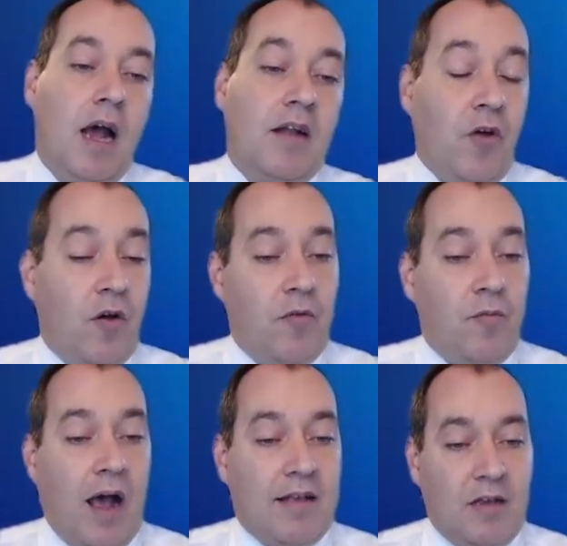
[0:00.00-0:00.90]
And
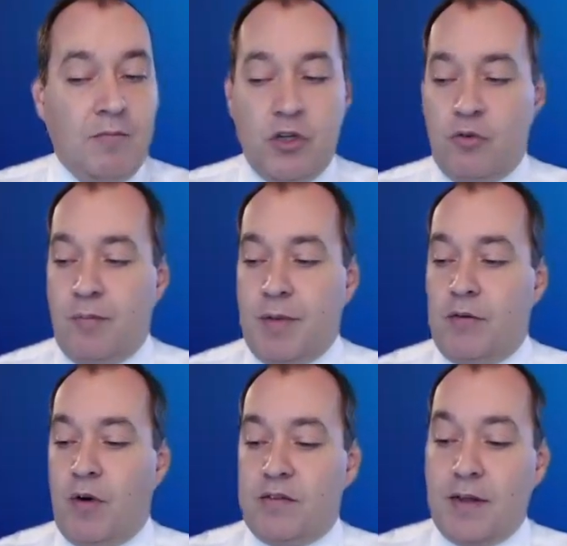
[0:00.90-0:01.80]
the assumptions we
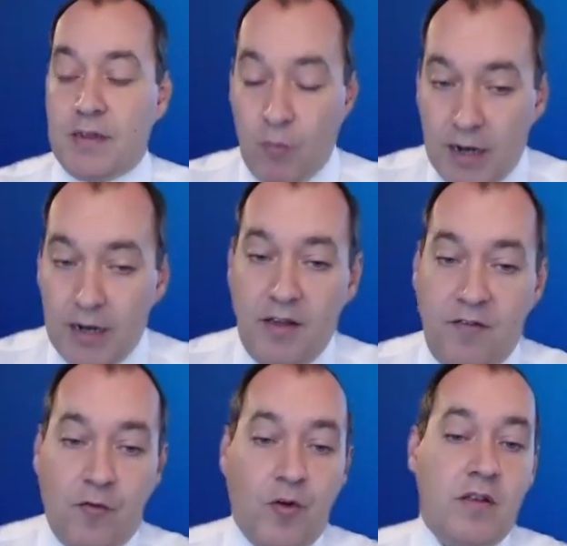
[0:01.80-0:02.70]
made was that, well,
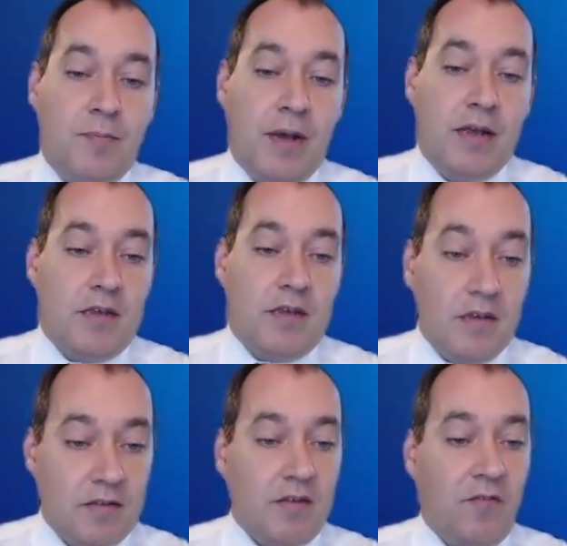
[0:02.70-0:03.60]
if green space
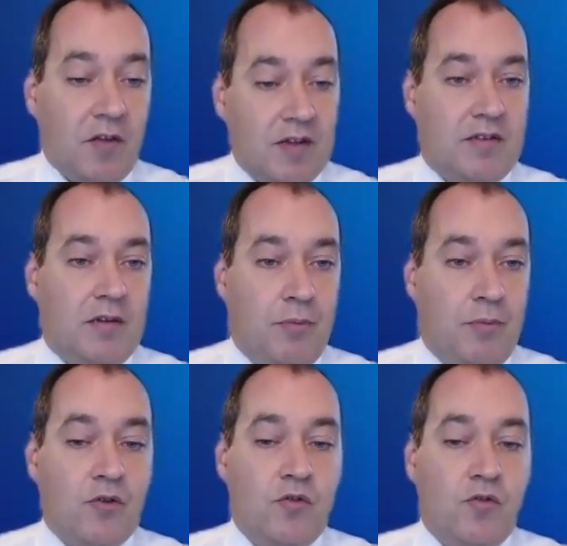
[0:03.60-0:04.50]
is something that is
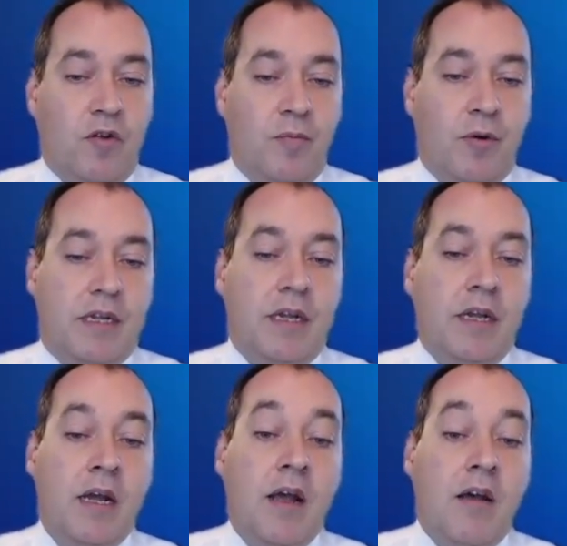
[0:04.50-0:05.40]
important to
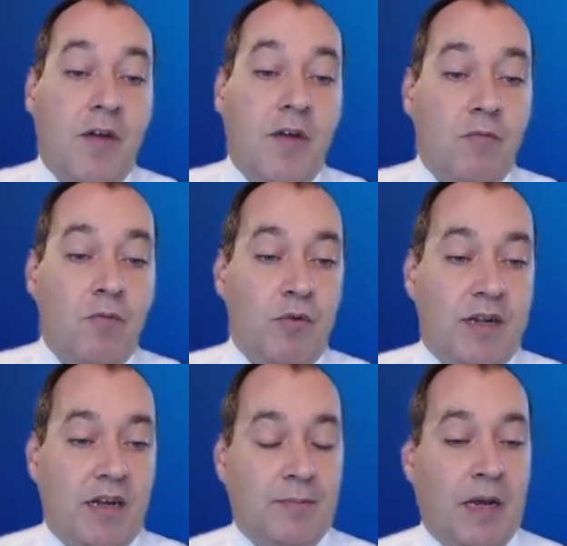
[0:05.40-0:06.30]
everybody, then we
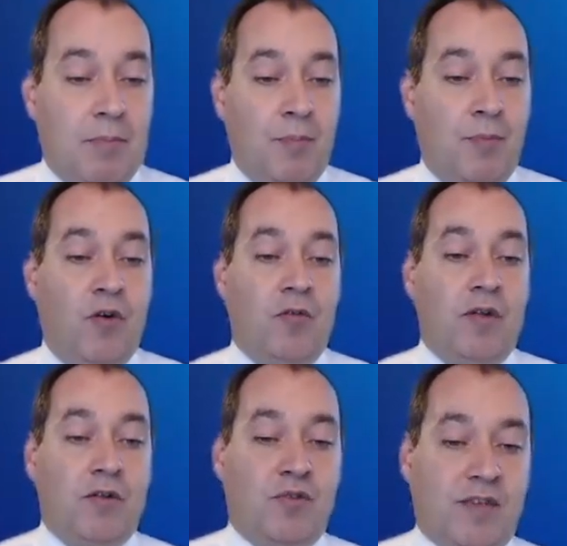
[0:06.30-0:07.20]
would expect people
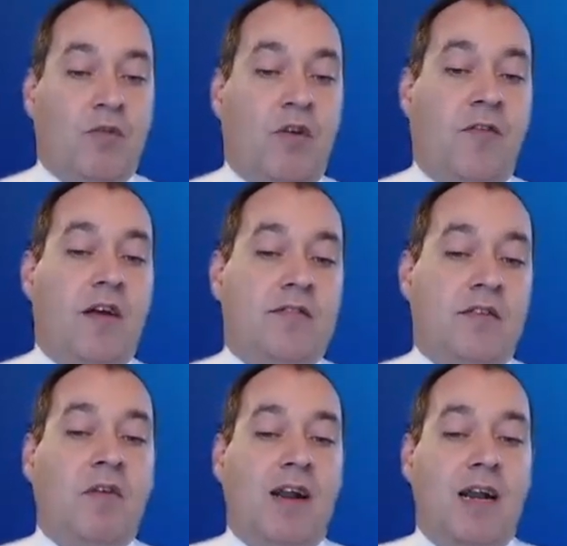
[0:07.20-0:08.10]
to sacrifice
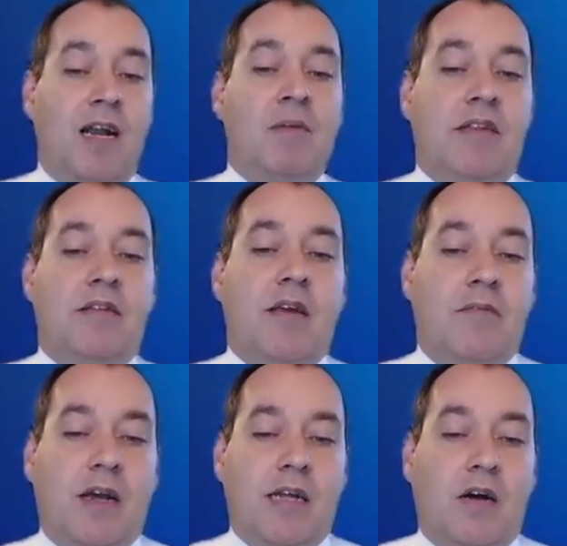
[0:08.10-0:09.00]
some of that limited
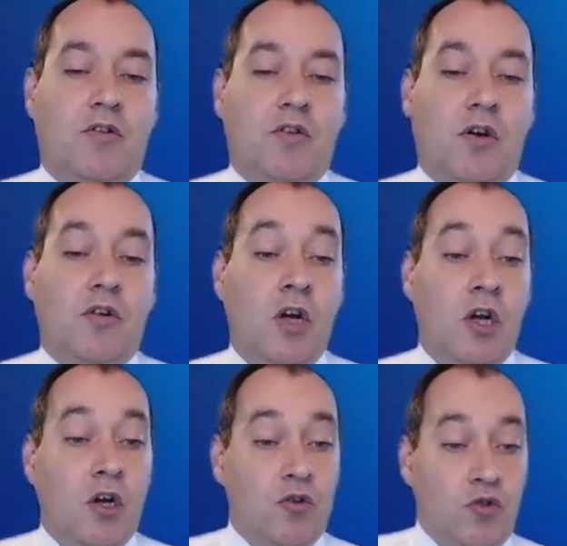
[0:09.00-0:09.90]
time they're outdoors
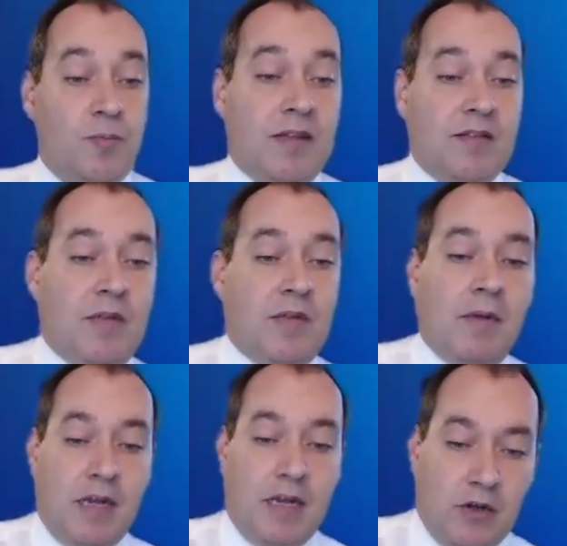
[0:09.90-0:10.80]
to spend some time